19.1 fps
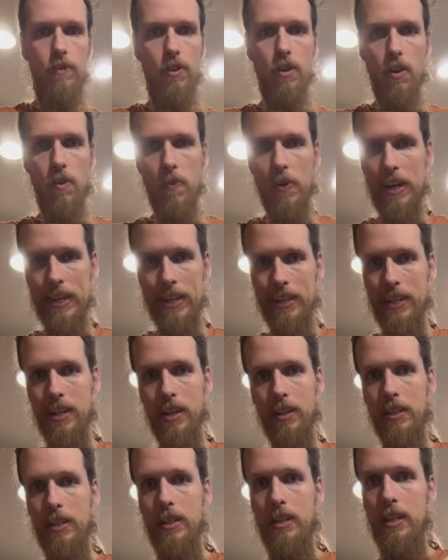You don't want any
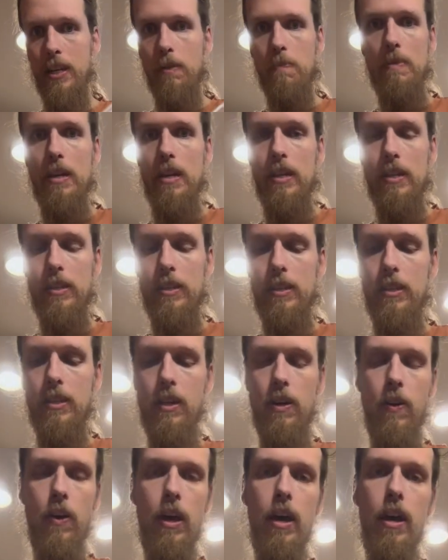chunks of chickpeas,
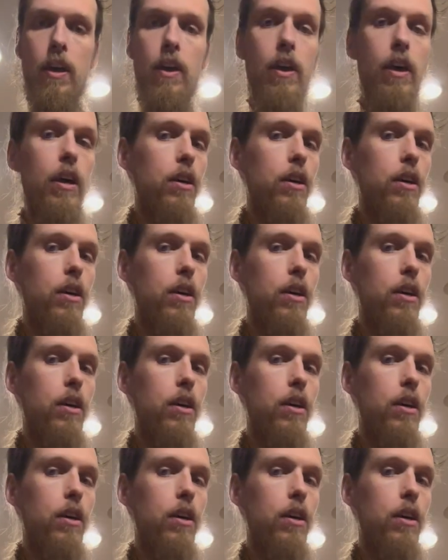okay?